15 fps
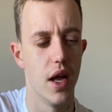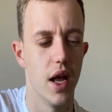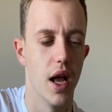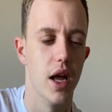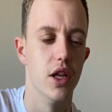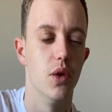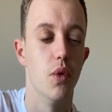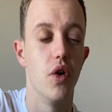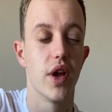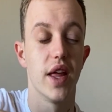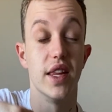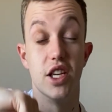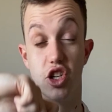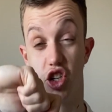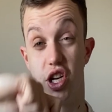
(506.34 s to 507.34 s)
and you will get
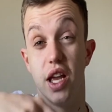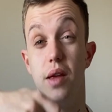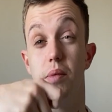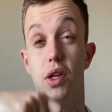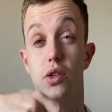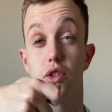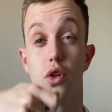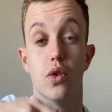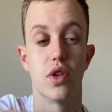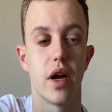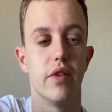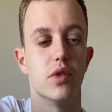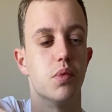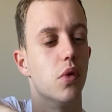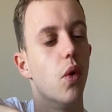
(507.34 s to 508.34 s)
these cheap little
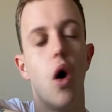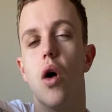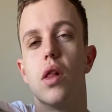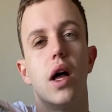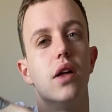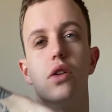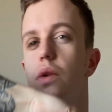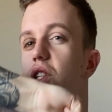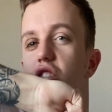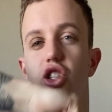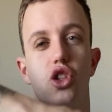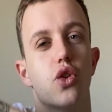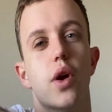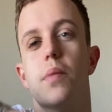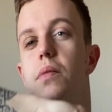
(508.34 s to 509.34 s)
screwdrivers, but all that'll do is
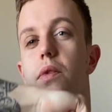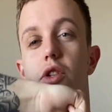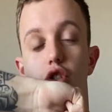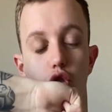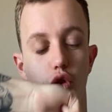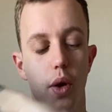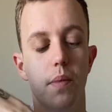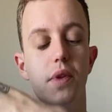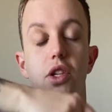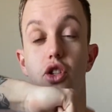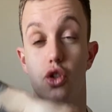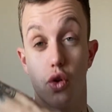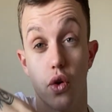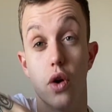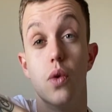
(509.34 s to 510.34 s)
strip the
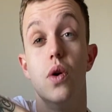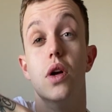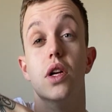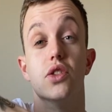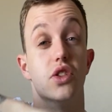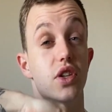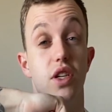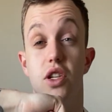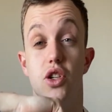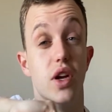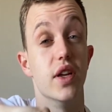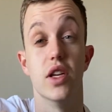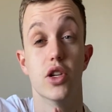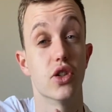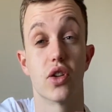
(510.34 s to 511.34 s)
screw, so
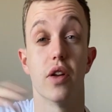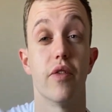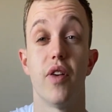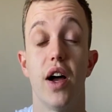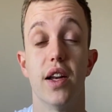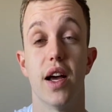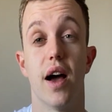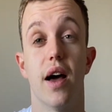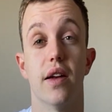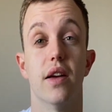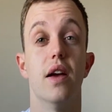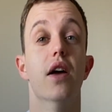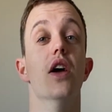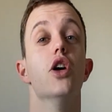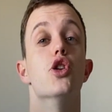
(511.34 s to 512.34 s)
you're just going to find it harder.
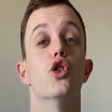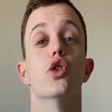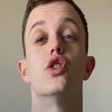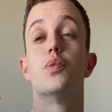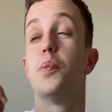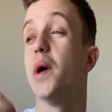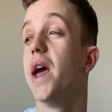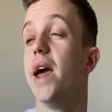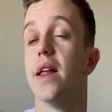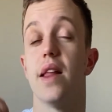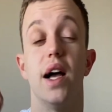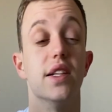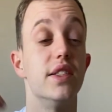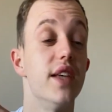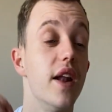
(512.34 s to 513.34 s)
Just pay like
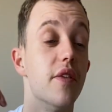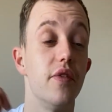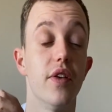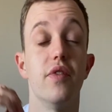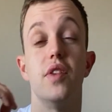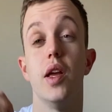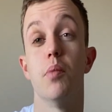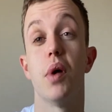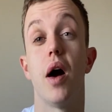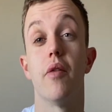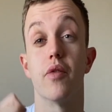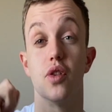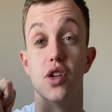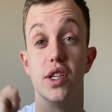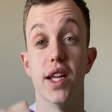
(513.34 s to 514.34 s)
£10 or £15 for
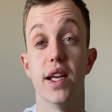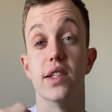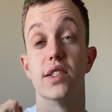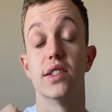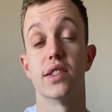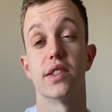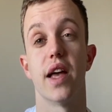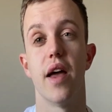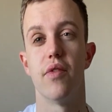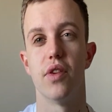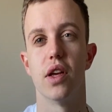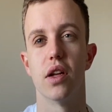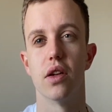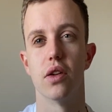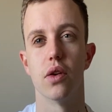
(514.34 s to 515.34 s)
a decent set if you're
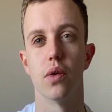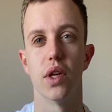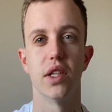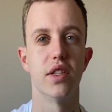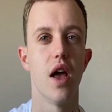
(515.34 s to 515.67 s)
going to do this.